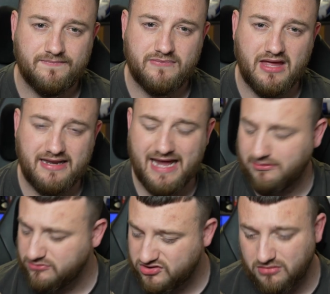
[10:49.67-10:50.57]

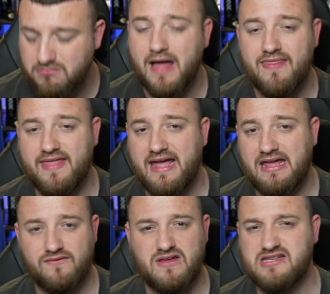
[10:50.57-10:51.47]
announced on Monday
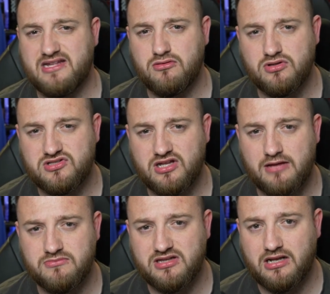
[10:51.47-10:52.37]
if he still wants to
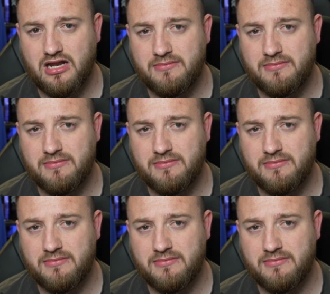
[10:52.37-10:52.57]
come to the club.